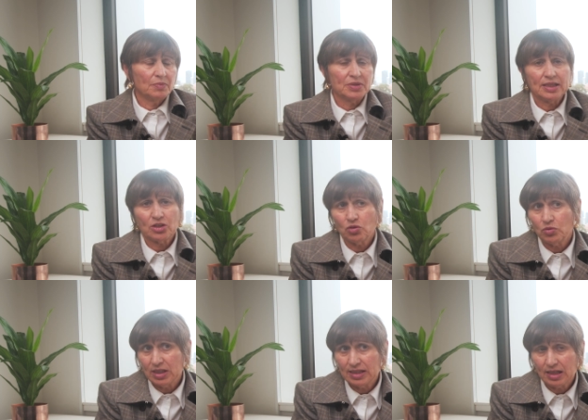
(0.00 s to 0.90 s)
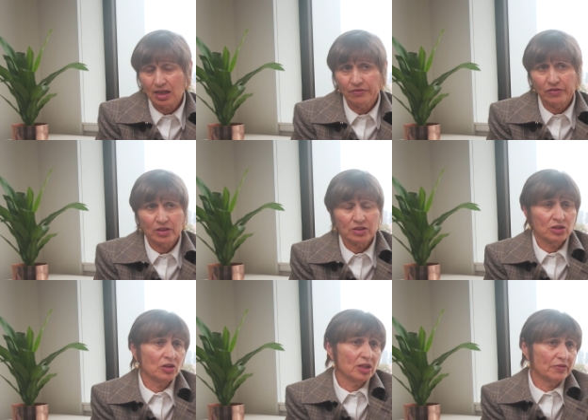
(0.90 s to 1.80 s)
sexual discomfort,
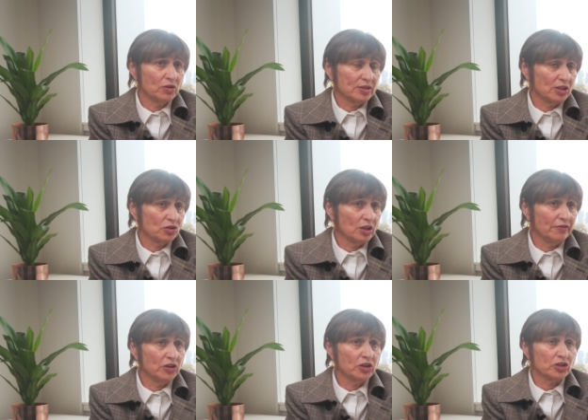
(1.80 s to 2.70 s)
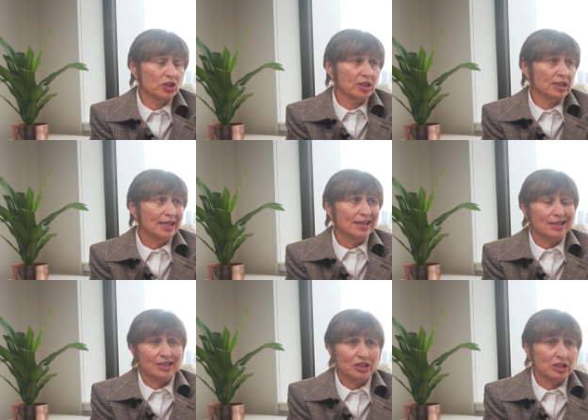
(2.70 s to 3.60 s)
so therefore sexual aversion?
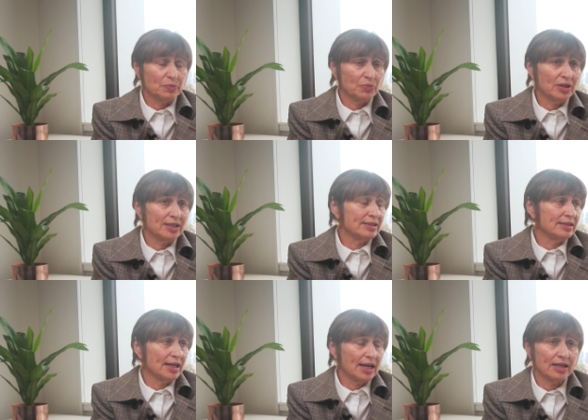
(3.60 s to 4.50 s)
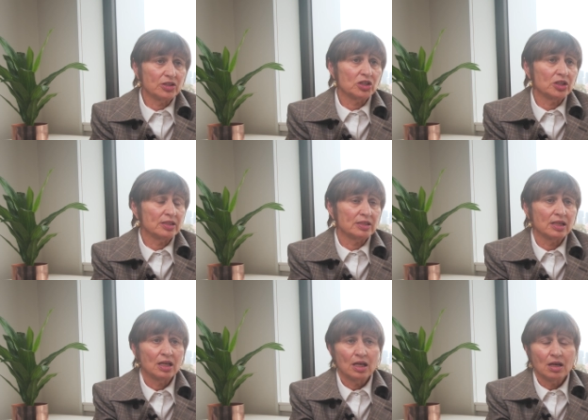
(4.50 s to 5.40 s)
Is she depressed,
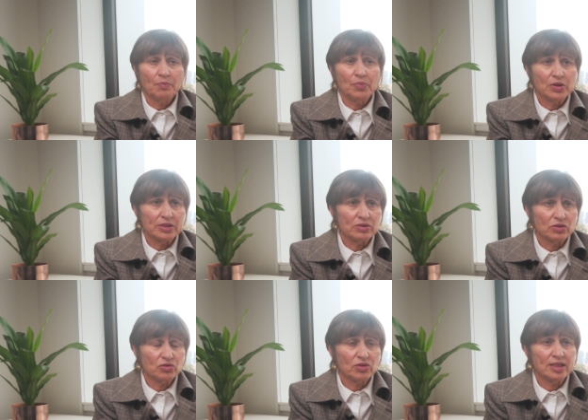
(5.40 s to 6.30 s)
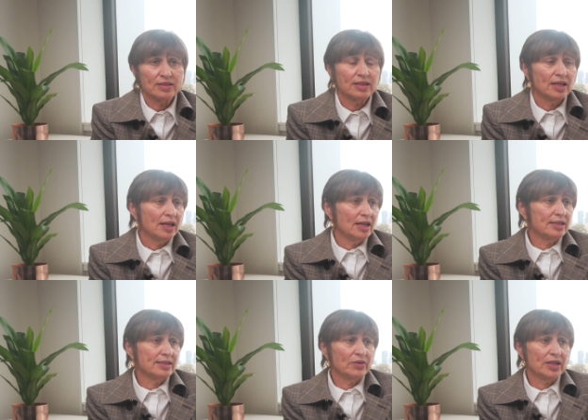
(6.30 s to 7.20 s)
anxious, personal stress?
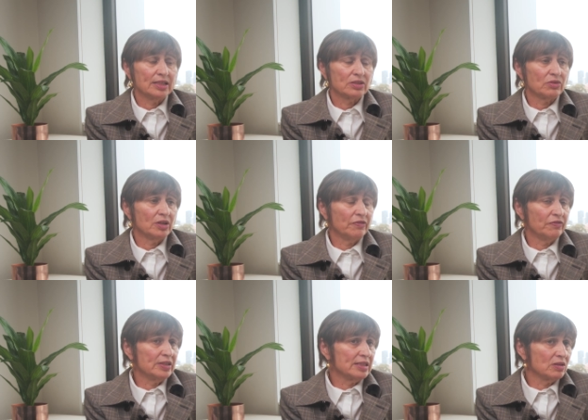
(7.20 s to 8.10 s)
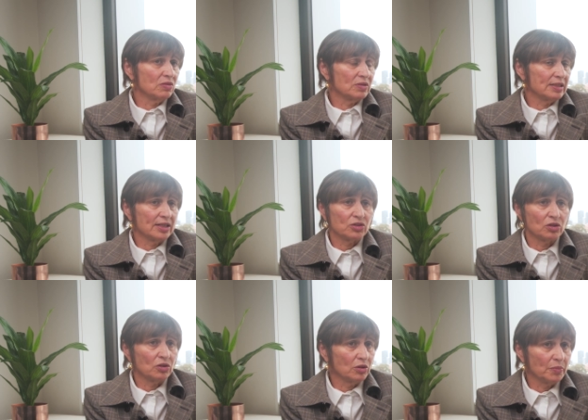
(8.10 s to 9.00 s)
Is there a history of physical,
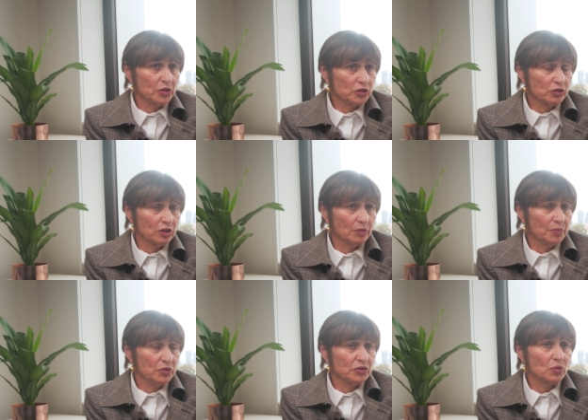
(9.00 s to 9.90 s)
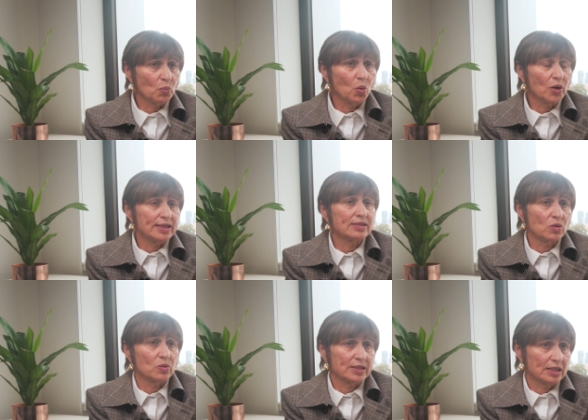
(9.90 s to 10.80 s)
sexual, or emotional abuse? What is
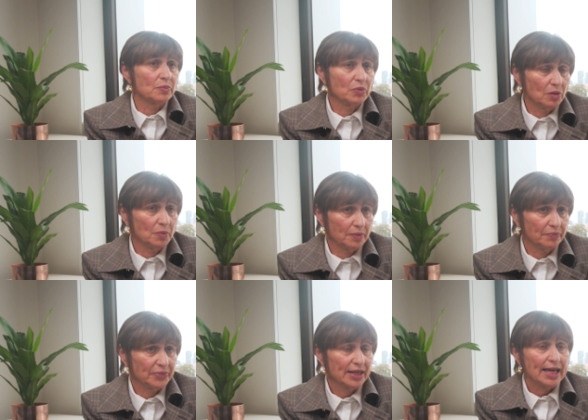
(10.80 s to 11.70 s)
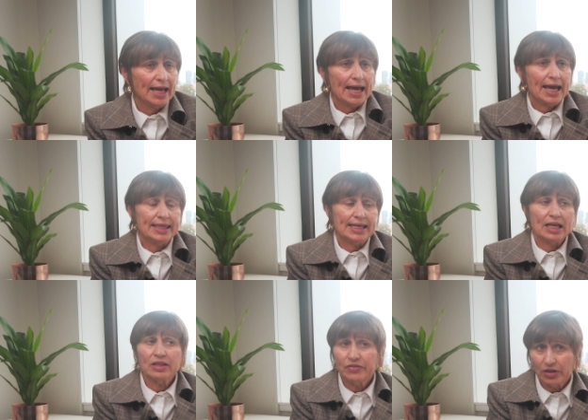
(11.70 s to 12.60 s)
causing the problem? And the
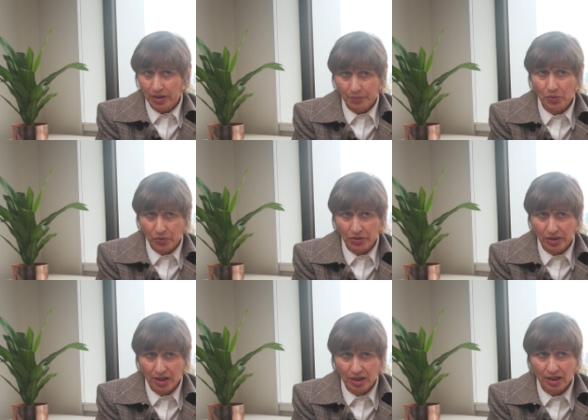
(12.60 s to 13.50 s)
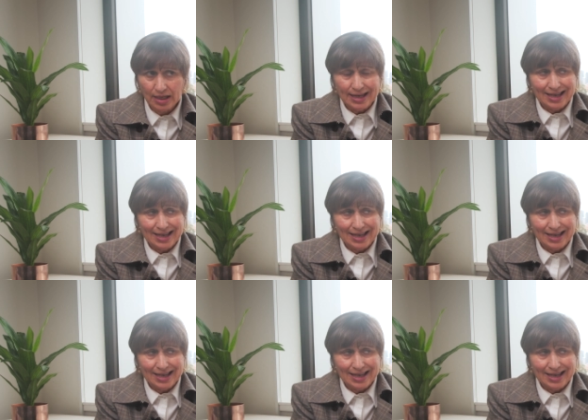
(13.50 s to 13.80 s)
other very important thing